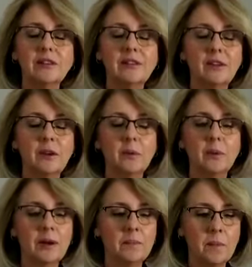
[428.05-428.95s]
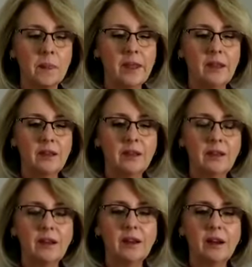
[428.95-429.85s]
So
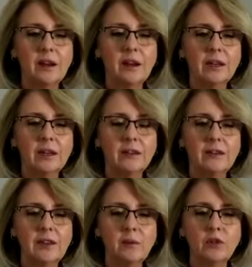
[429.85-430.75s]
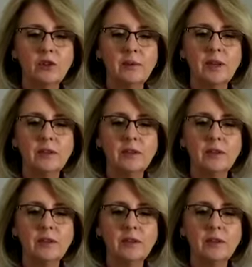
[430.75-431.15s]
yeah, I can see what you mean.